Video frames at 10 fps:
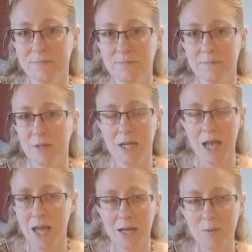In
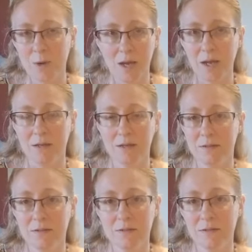any way.
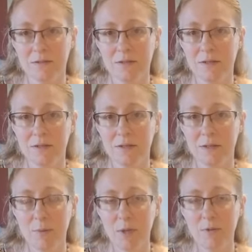
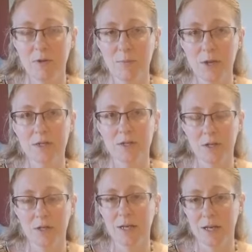People are being
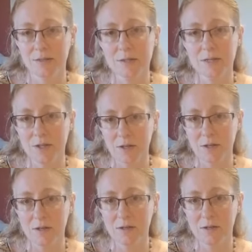turned against each
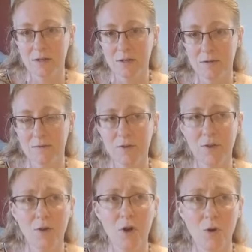other for
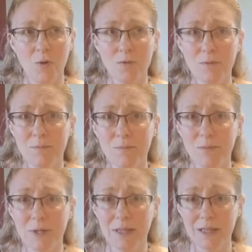their own
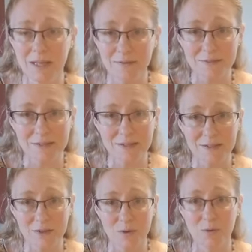beliefs,
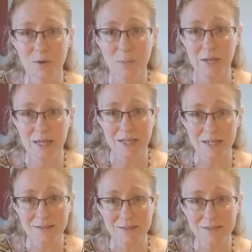their own opinions.